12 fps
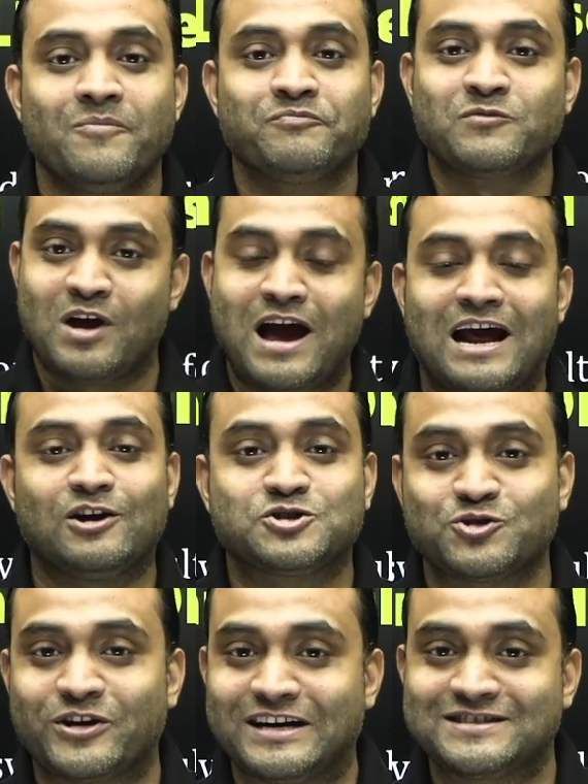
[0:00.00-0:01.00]
Hello
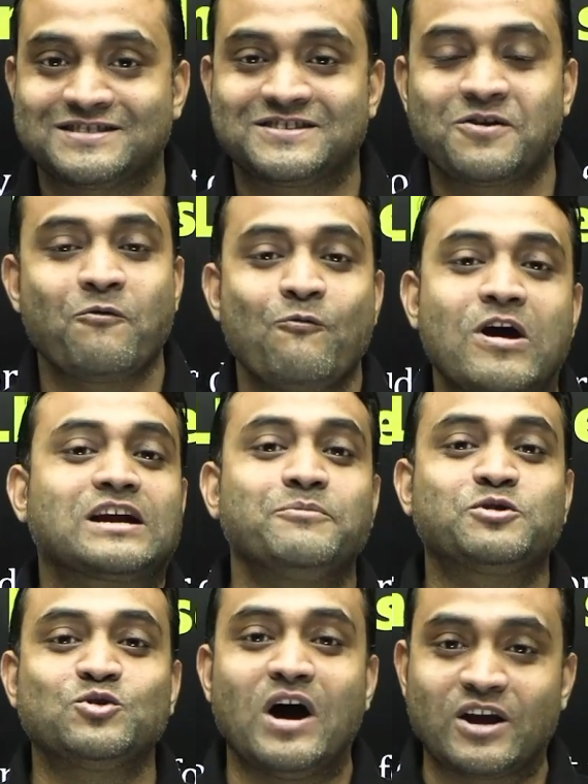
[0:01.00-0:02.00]
students, welcome
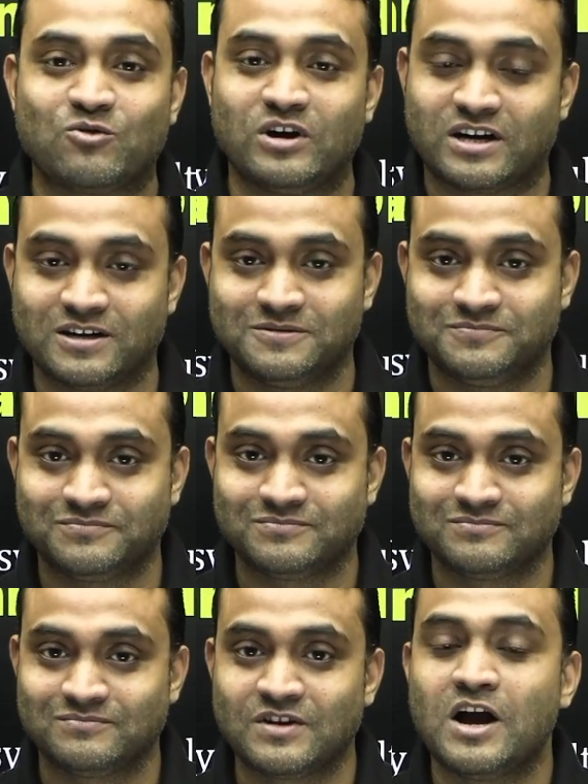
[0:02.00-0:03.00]
to iQuanta.
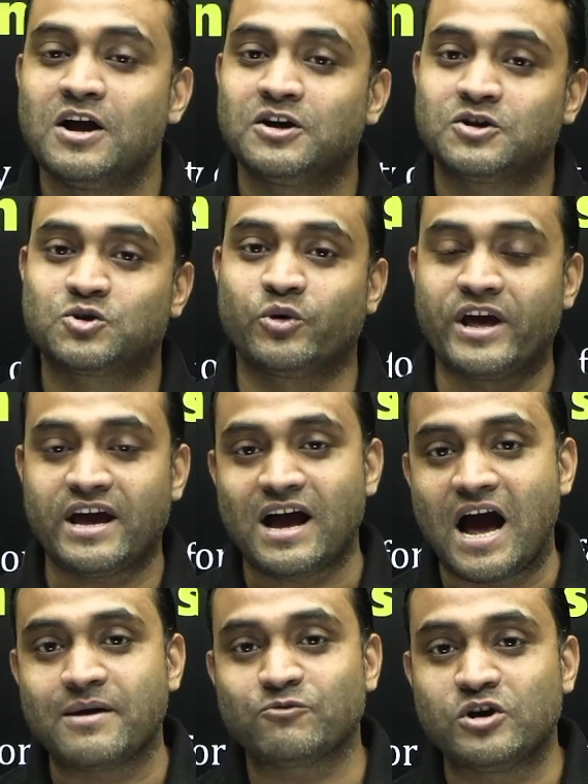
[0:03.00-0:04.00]
Today I
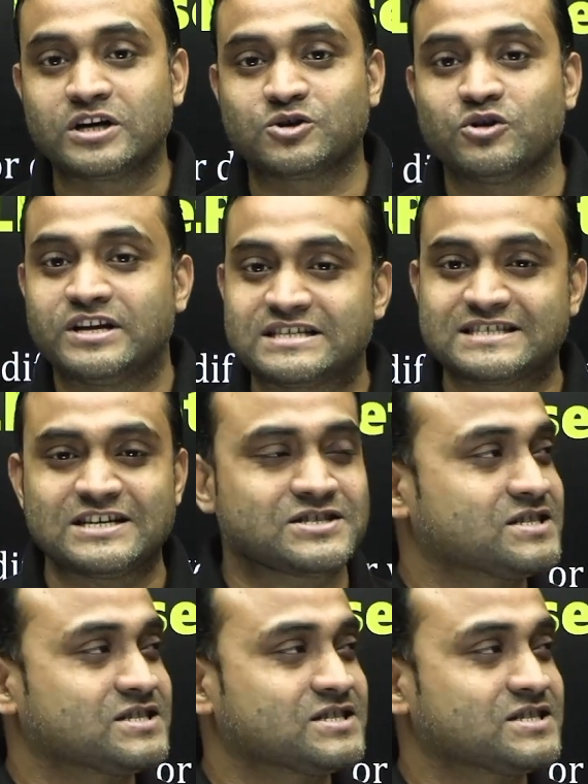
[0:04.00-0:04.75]
am going to discuss